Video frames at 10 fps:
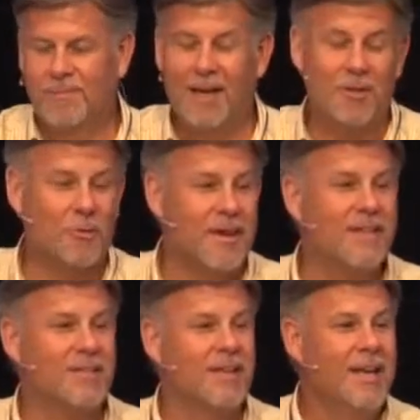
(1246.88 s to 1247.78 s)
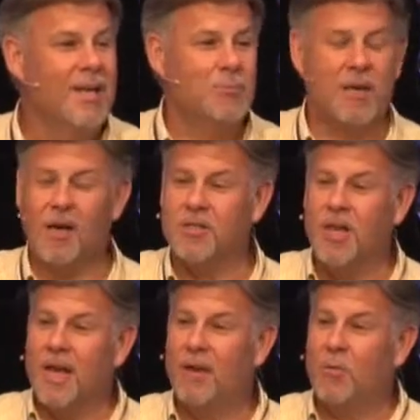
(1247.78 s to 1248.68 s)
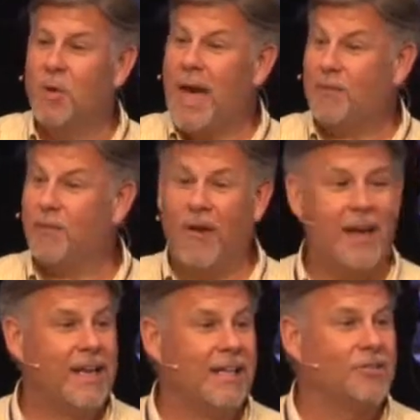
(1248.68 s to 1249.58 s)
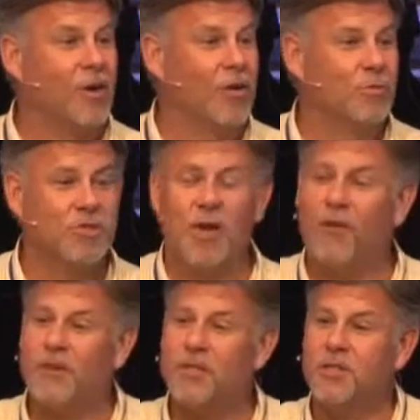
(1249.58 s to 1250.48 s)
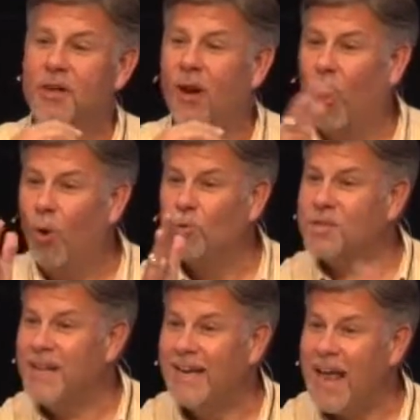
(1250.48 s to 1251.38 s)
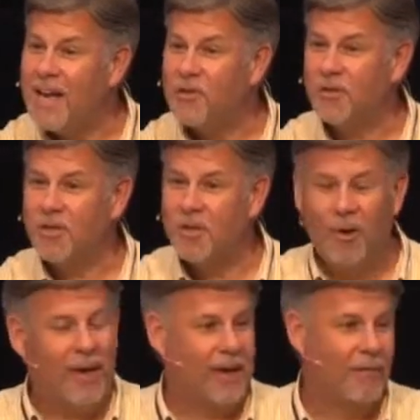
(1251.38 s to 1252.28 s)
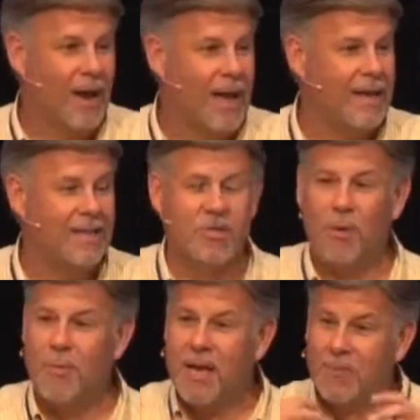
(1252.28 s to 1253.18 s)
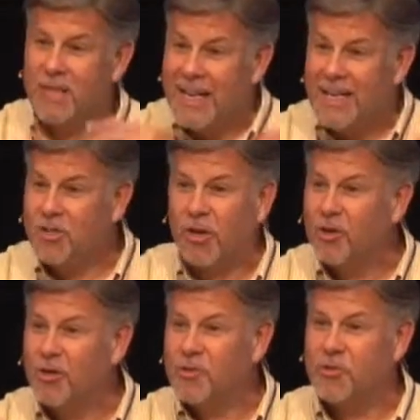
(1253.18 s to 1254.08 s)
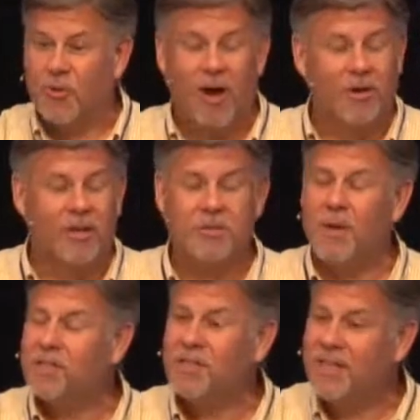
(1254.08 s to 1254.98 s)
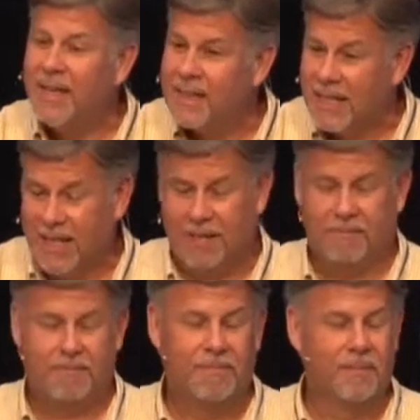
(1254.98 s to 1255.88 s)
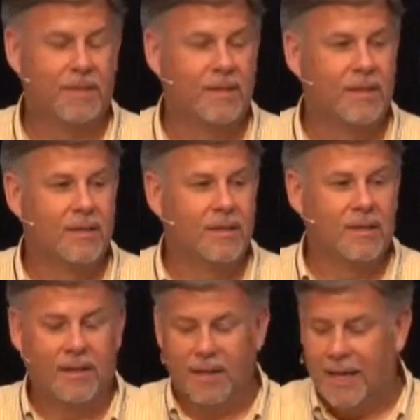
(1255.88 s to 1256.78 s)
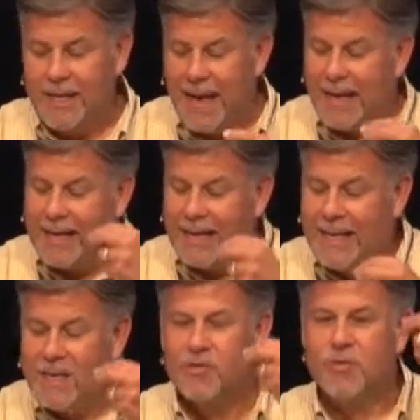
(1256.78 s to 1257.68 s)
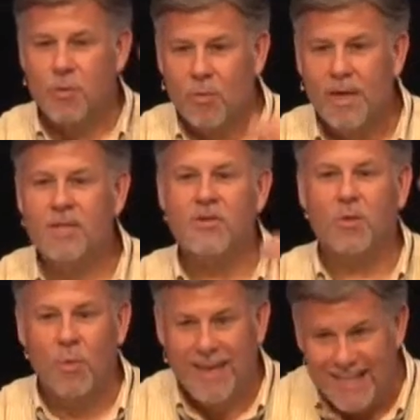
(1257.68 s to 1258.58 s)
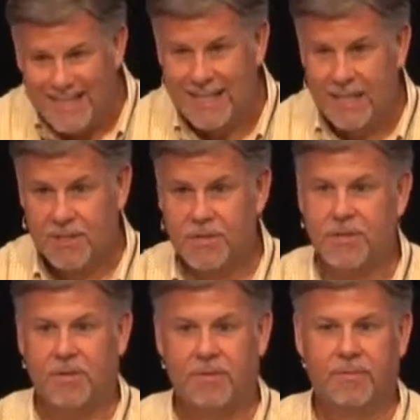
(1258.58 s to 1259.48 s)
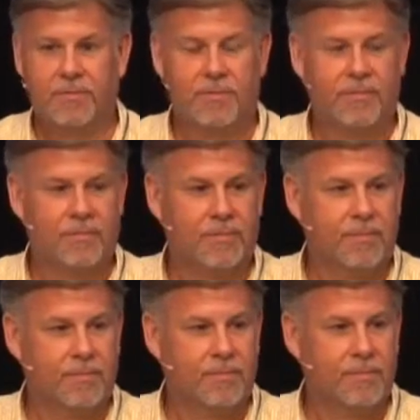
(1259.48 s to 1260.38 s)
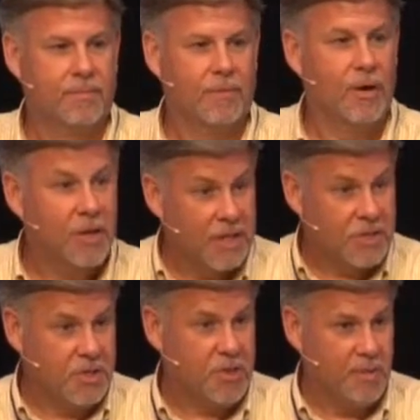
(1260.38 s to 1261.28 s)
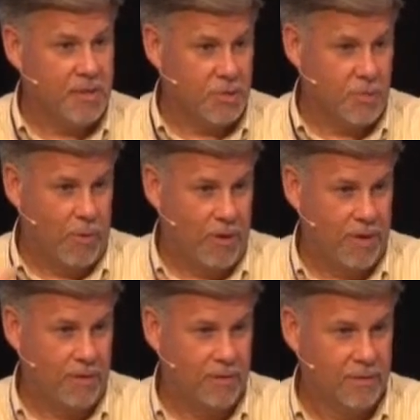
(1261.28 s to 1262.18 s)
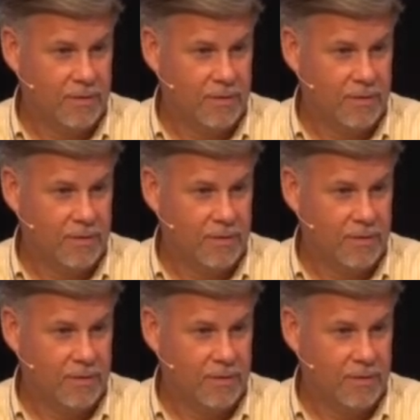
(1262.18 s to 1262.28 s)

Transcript: And the reason is because it, we have to fight against our own selfish old sin nature to do it, right? And so it becomes an internal struggle as much as anything. And yet it is the reason we exist. Are you listening to me this morning?